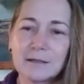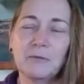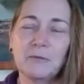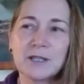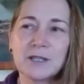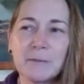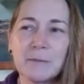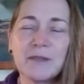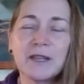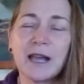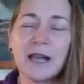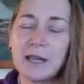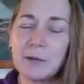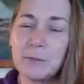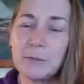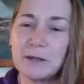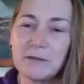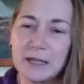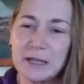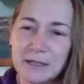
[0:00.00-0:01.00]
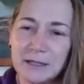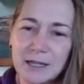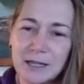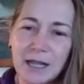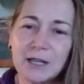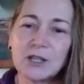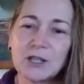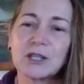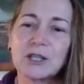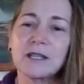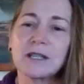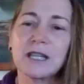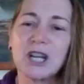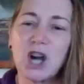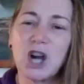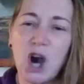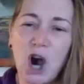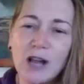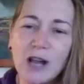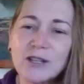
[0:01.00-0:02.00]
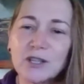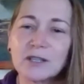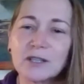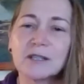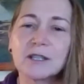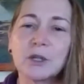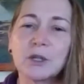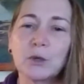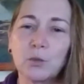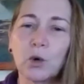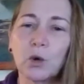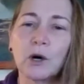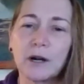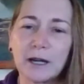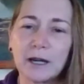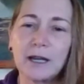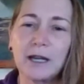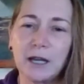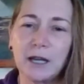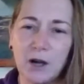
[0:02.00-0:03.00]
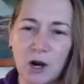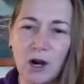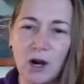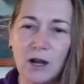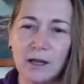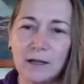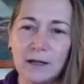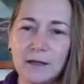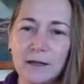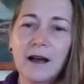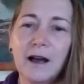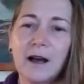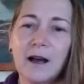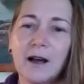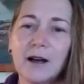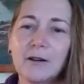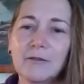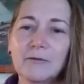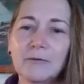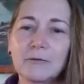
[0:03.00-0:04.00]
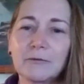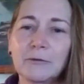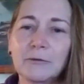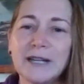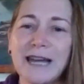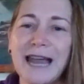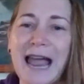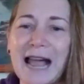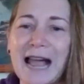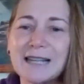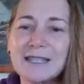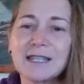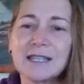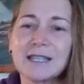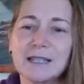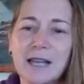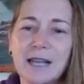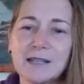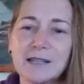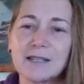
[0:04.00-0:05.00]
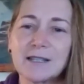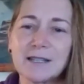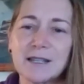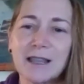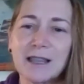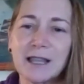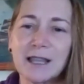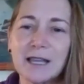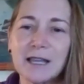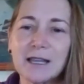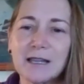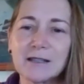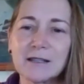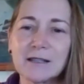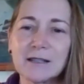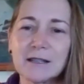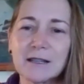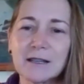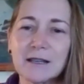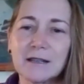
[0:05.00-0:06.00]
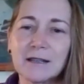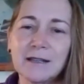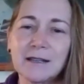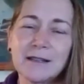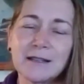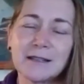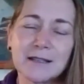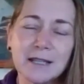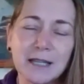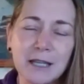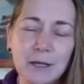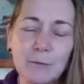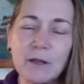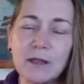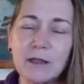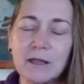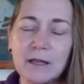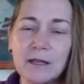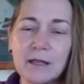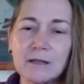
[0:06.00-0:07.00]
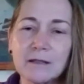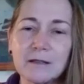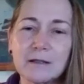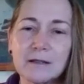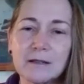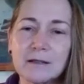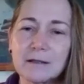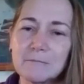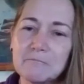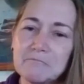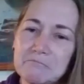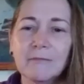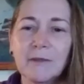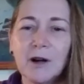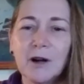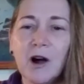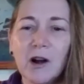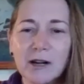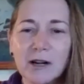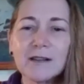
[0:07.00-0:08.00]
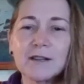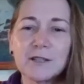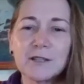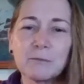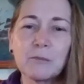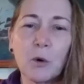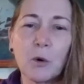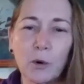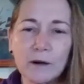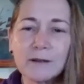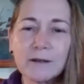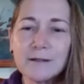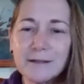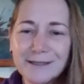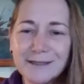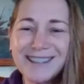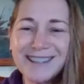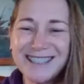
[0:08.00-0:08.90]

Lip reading: something I had been intentionally and consciously working on, of reacting less to things that in the scheme of things aren't as important.